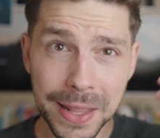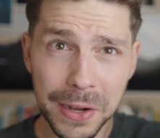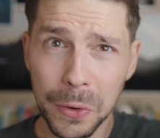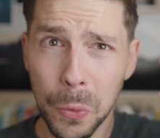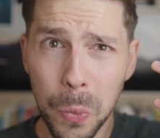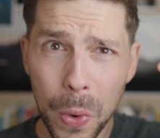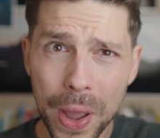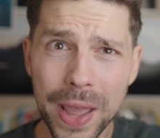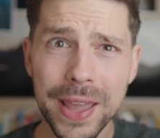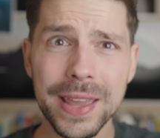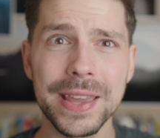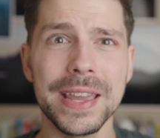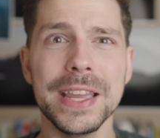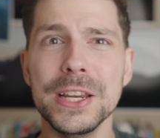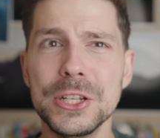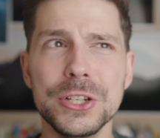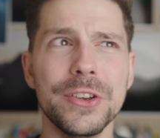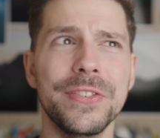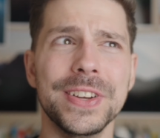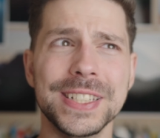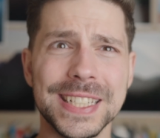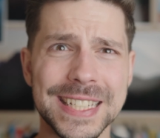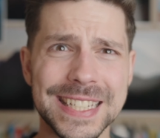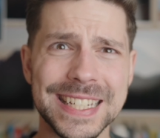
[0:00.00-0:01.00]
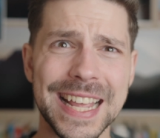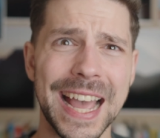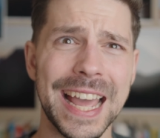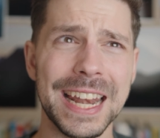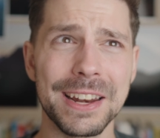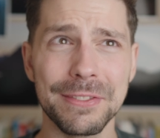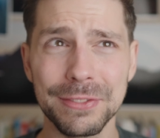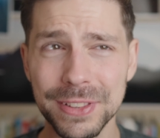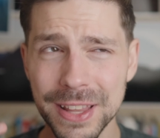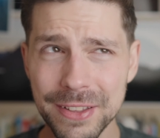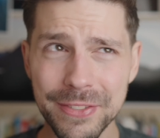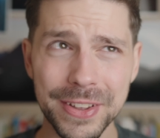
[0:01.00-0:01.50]
in a way, each of us is kind
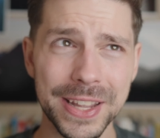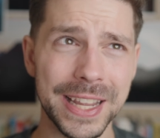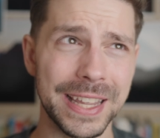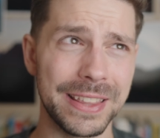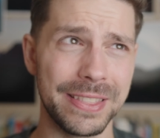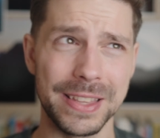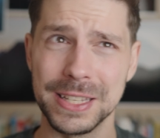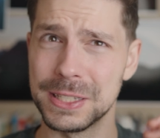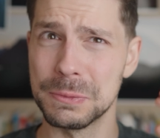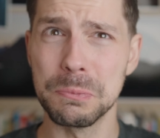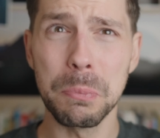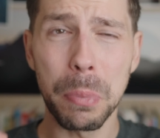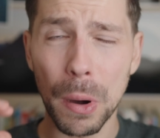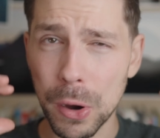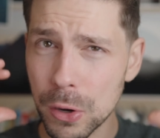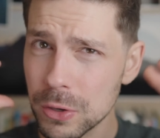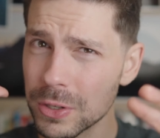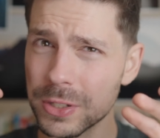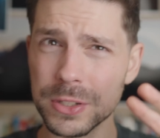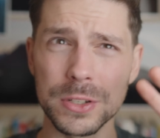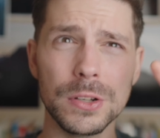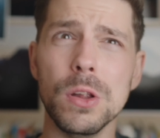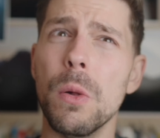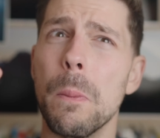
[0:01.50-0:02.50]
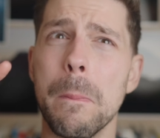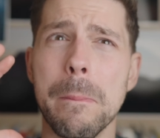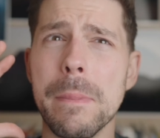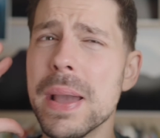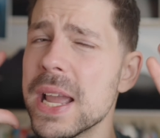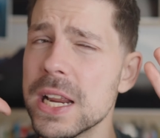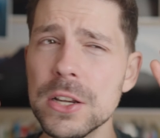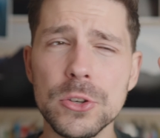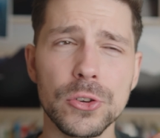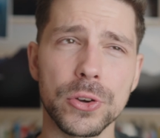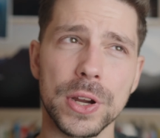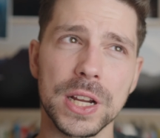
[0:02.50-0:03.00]
of living in this personal
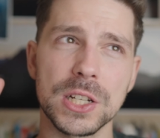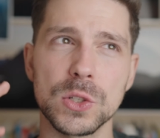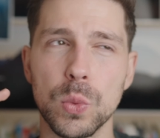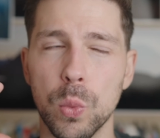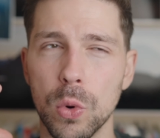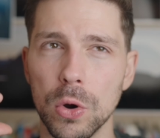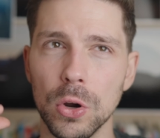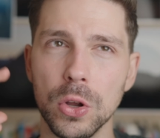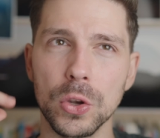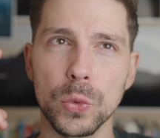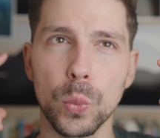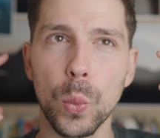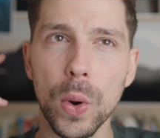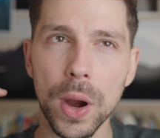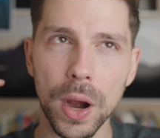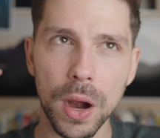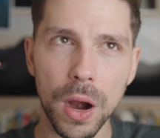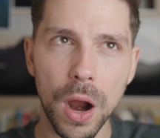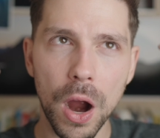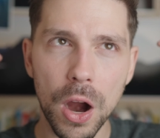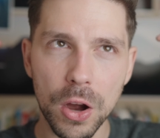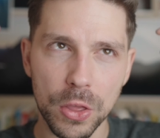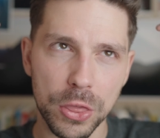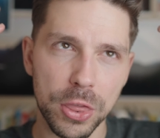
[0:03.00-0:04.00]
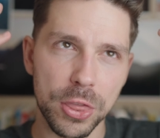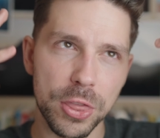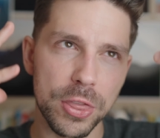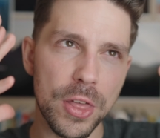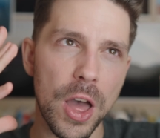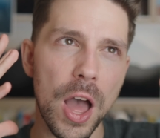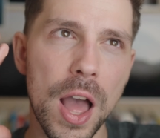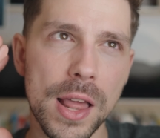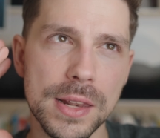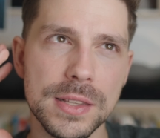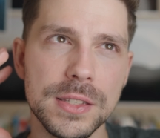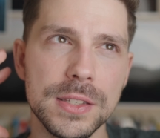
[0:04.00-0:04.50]
matrix world where our
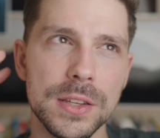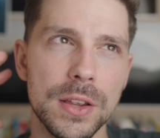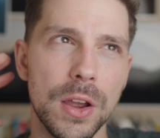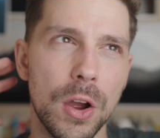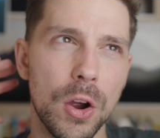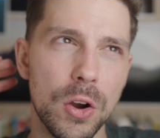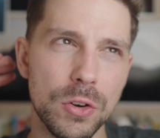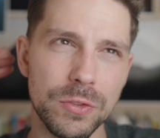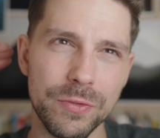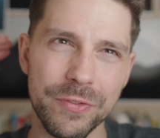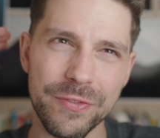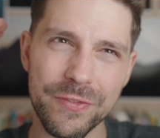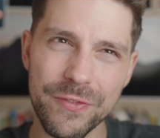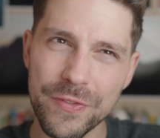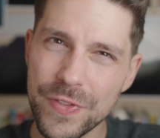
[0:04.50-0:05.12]
thoughts are